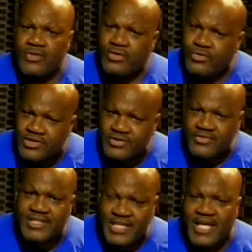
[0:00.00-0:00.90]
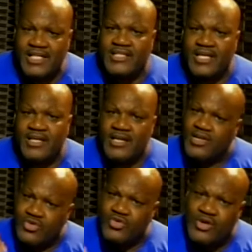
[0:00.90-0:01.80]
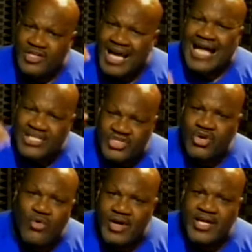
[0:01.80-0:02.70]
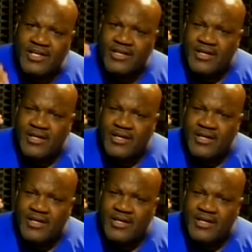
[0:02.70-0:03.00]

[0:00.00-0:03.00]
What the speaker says: You're strategic. You're not doing